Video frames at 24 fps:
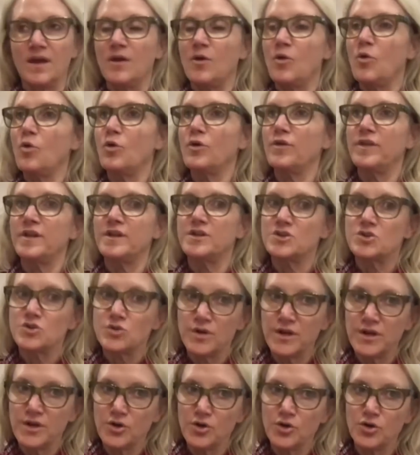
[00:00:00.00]
or that
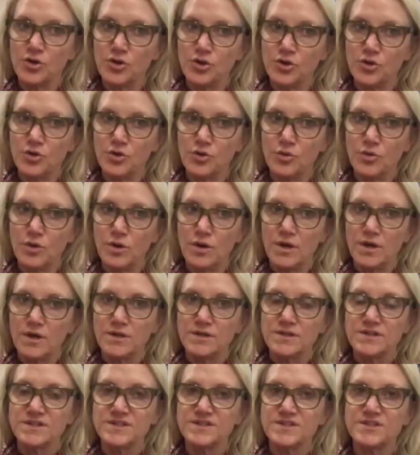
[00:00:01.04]
trigger you
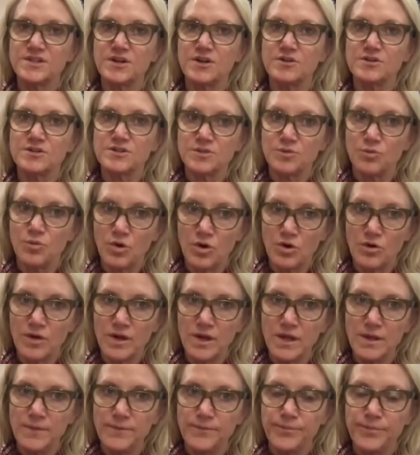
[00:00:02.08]
to start to worry,
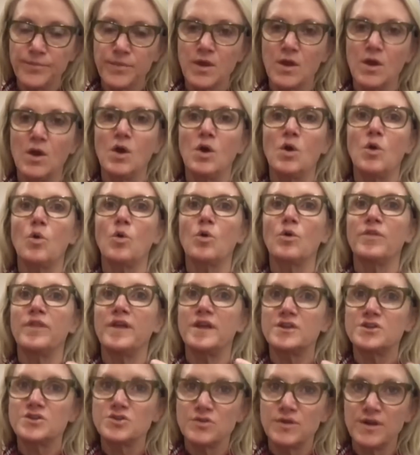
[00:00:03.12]
or
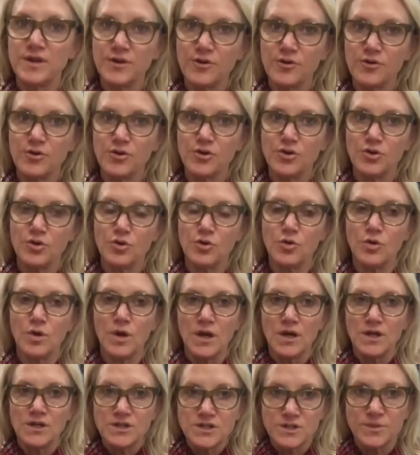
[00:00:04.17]
that trigger you
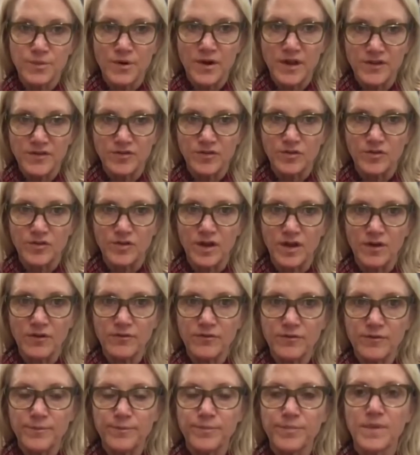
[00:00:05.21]
to brace yourself.
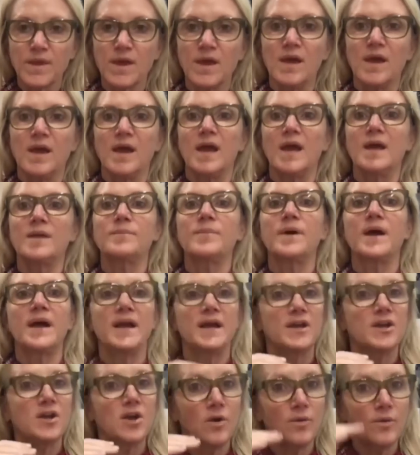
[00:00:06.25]
And by
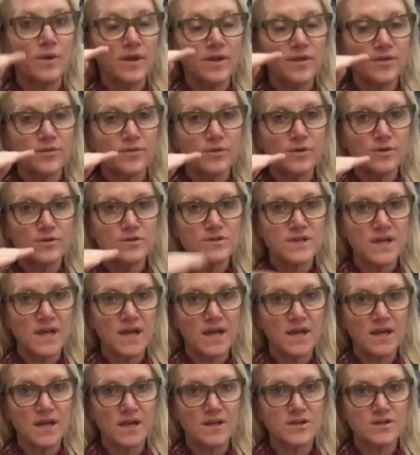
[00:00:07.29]
going through your
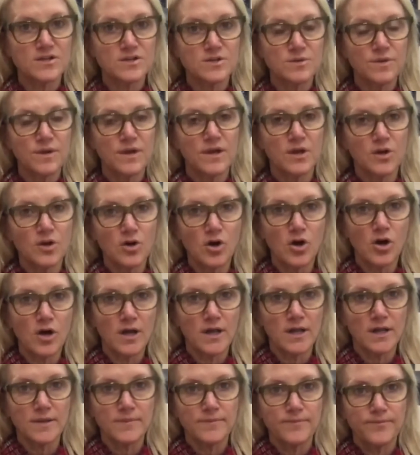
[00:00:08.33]
day and doing an
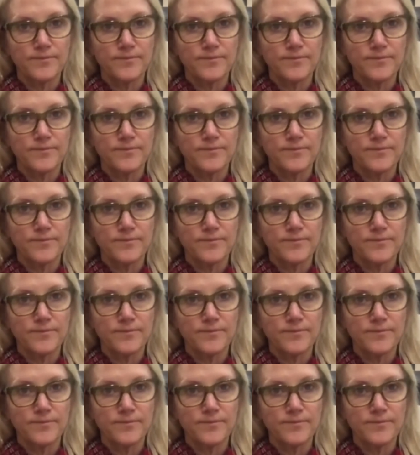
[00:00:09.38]
audit